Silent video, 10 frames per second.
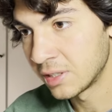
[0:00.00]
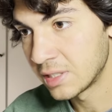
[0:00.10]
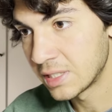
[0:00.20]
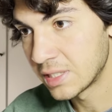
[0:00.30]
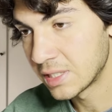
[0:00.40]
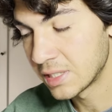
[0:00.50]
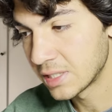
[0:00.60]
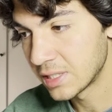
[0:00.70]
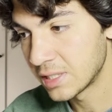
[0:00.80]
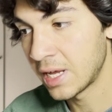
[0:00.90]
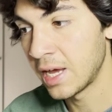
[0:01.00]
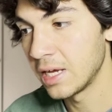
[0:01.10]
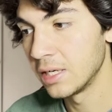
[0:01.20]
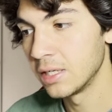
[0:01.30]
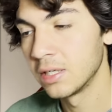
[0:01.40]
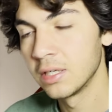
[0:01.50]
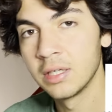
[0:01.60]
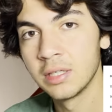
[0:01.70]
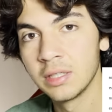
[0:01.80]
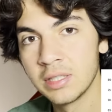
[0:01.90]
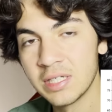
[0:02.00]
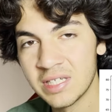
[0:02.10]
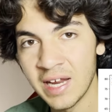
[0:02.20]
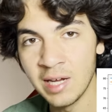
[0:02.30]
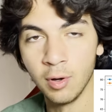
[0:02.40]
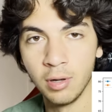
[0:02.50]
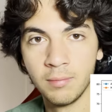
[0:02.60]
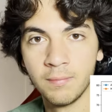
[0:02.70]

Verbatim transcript: stayed stable.